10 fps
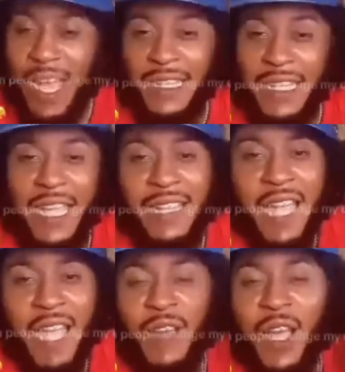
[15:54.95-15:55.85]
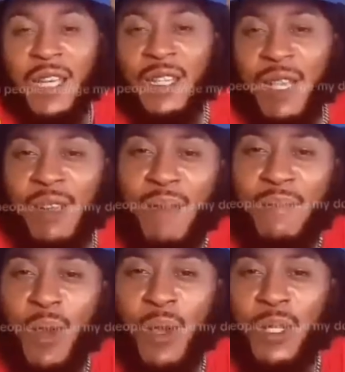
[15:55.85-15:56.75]
And they never hear
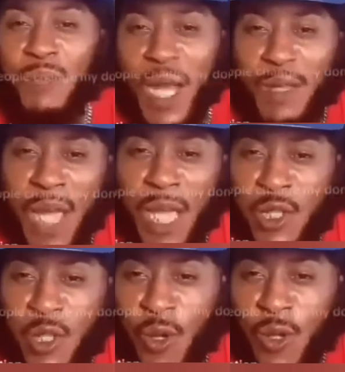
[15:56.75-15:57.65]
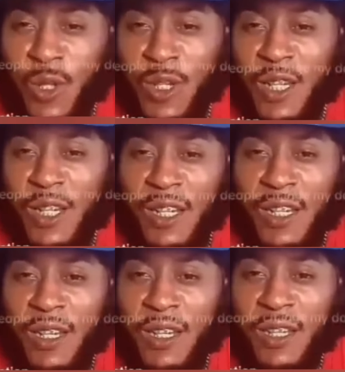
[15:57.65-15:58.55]
a money man beg so.
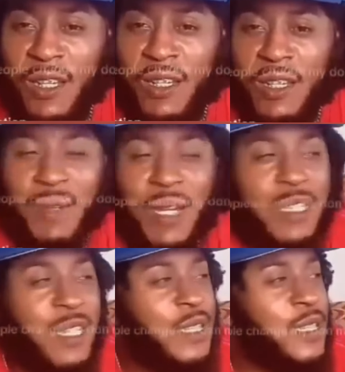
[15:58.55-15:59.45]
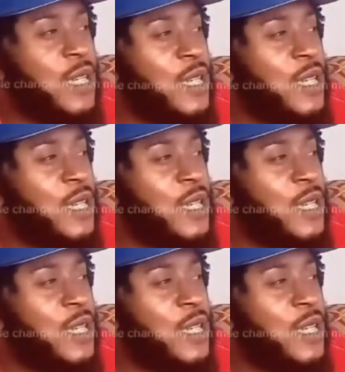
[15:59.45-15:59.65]
They must say,